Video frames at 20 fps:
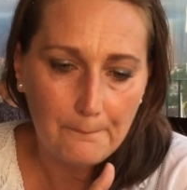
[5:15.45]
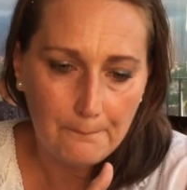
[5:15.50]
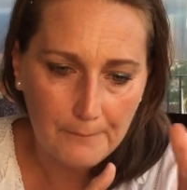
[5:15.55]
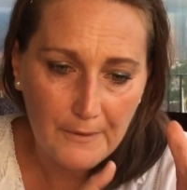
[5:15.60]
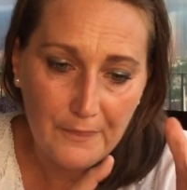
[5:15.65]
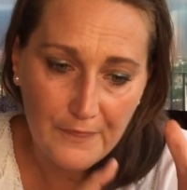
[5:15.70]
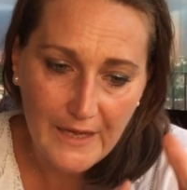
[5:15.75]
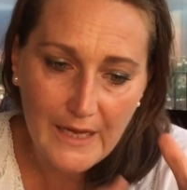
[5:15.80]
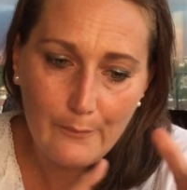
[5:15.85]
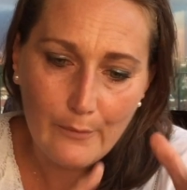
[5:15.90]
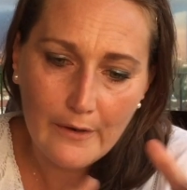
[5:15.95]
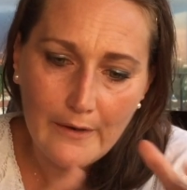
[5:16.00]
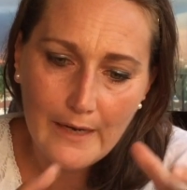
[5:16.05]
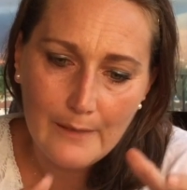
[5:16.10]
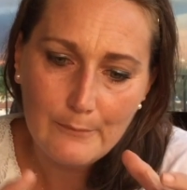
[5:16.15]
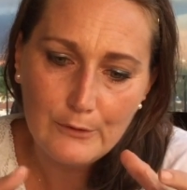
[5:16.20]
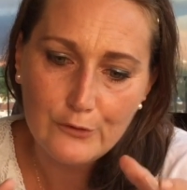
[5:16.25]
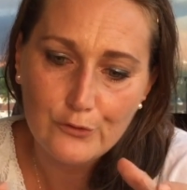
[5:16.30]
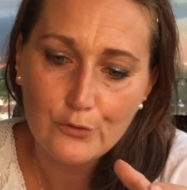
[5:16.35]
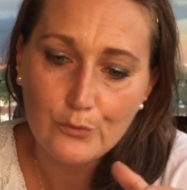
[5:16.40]
but they were
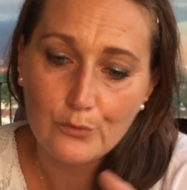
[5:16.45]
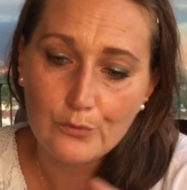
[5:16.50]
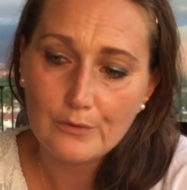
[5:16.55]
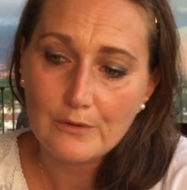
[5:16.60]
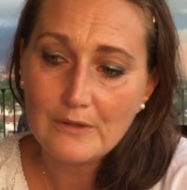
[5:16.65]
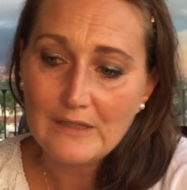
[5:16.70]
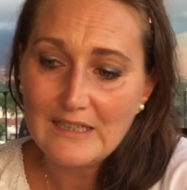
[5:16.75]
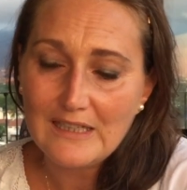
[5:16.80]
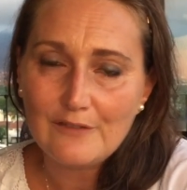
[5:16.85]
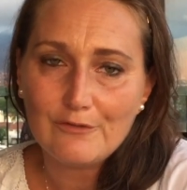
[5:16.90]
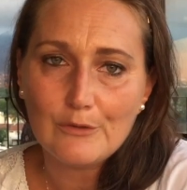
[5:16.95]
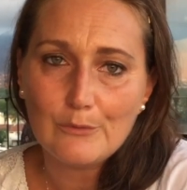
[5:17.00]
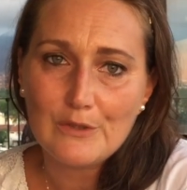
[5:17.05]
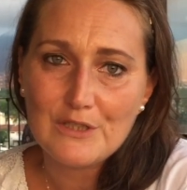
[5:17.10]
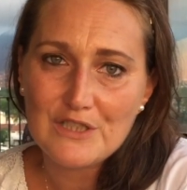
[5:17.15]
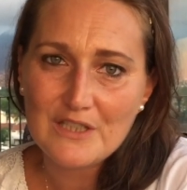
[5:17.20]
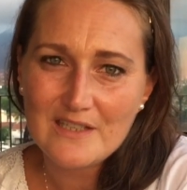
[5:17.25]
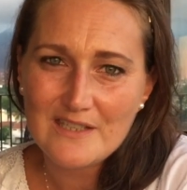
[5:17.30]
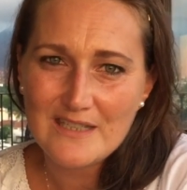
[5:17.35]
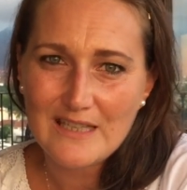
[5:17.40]
able to, even
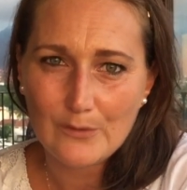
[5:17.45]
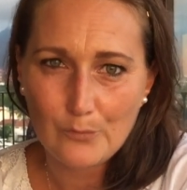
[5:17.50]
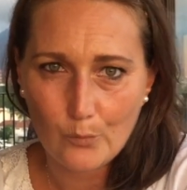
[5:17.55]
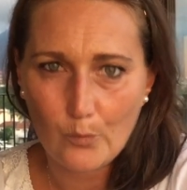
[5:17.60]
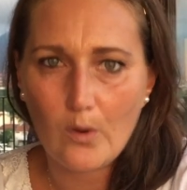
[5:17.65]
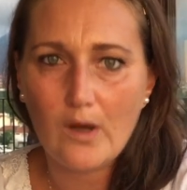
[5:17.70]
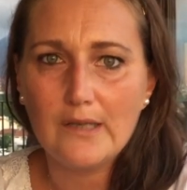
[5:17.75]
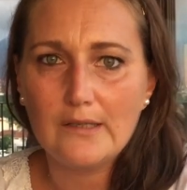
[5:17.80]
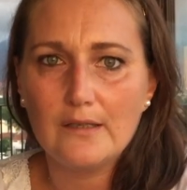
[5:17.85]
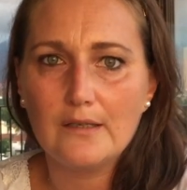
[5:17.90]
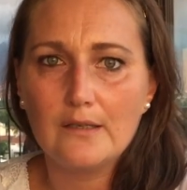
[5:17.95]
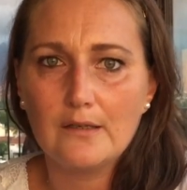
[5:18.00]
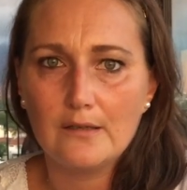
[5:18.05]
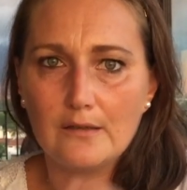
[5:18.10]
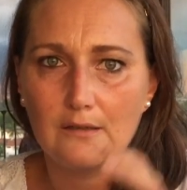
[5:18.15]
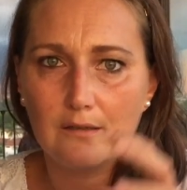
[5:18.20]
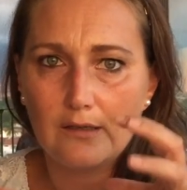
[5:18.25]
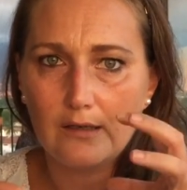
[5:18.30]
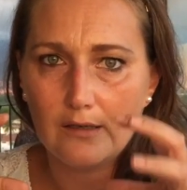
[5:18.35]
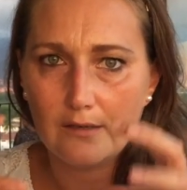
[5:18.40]
with just that one
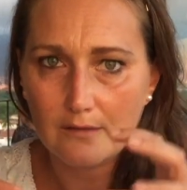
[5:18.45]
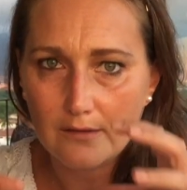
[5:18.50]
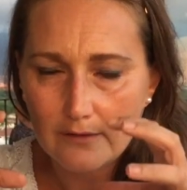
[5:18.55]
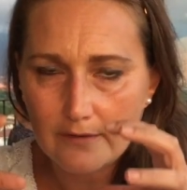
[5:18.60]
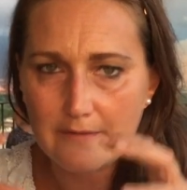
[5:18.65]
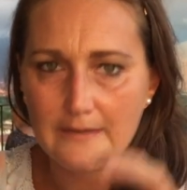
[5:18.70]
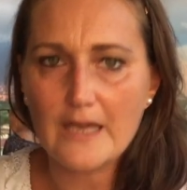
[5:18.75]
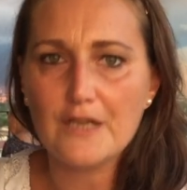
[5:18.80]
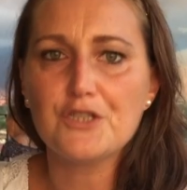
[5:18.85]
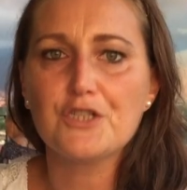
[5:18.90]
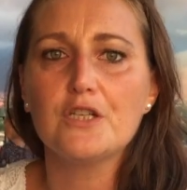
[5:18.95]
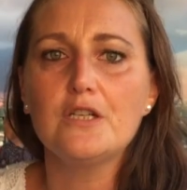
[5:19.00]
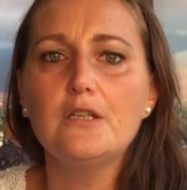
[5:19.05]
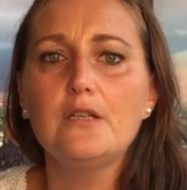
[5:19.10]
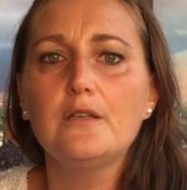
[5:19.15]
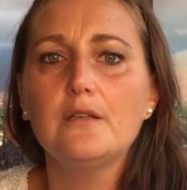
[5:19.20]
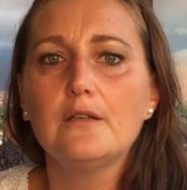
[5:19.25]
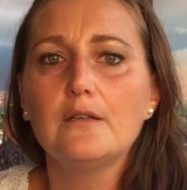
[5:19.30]
session,